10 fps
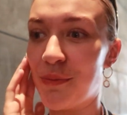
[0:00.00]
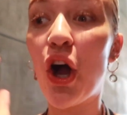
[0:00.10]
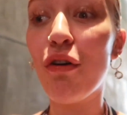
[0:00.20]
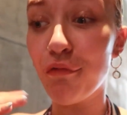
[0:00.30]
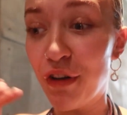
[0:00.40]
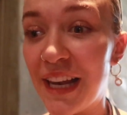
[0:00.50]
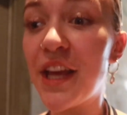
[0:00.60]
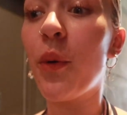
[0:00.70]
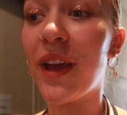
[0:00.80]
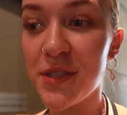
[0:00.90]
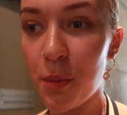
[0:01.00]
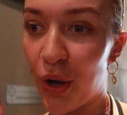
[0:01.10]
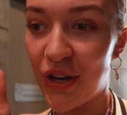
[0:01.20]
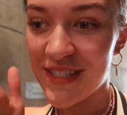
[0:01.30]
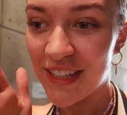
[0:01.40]
And we got on really quick because we
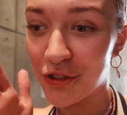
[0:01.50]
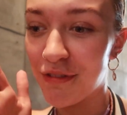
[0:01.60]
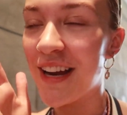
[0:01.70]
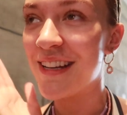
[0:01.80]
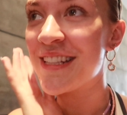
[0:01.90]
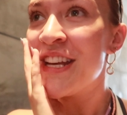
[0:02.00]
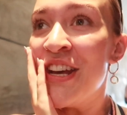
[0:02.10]
went with single riders.